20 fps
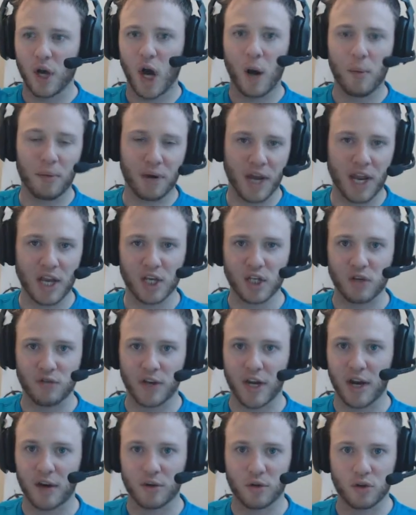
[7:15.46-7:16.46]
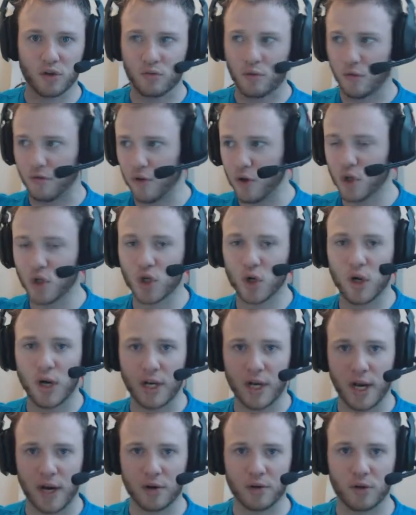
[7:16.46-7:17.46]
combination of characters from the future
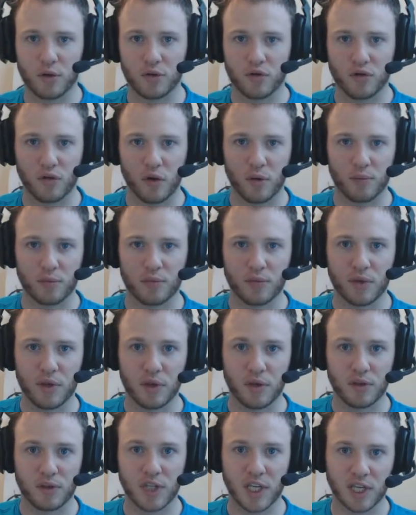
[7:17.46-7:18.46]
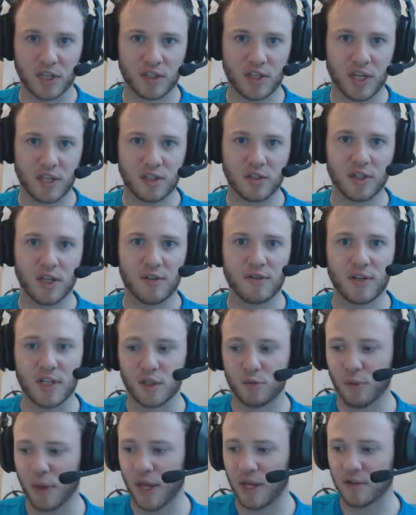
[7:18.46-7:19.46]
and characters from the 60s and
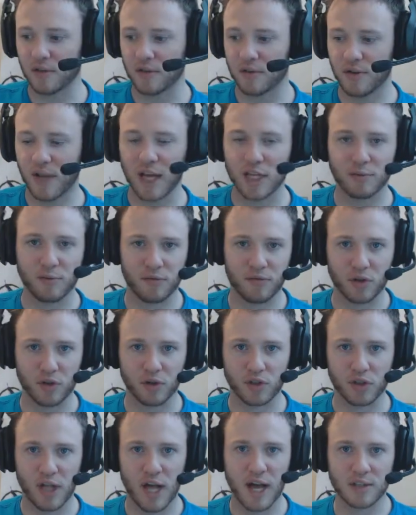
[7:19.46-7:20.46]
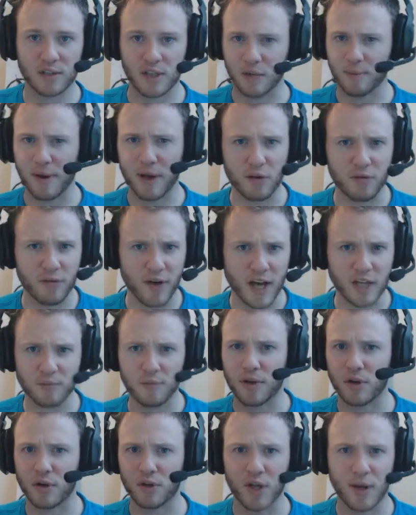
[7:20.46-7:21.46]
70s based X-Men First Class, like Michael
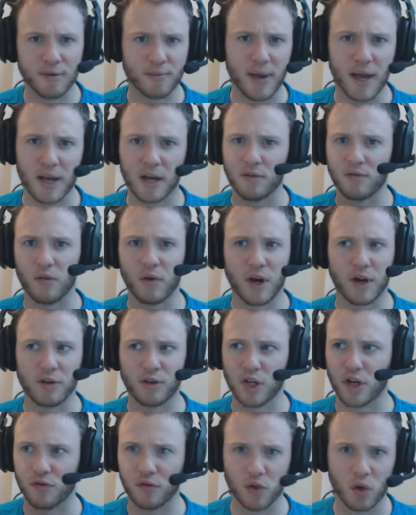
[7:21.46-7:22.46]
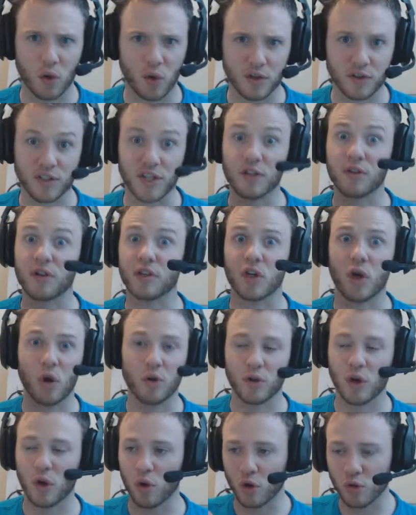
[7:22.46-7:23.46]
Fassbender, James McAvoy, Jennifer Lawrence, Nicholas
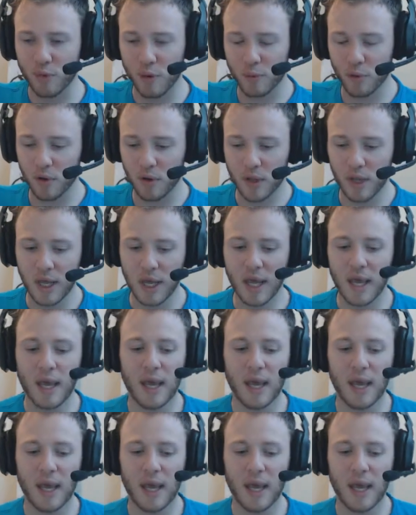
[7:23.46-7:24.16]
Hoult, all those people.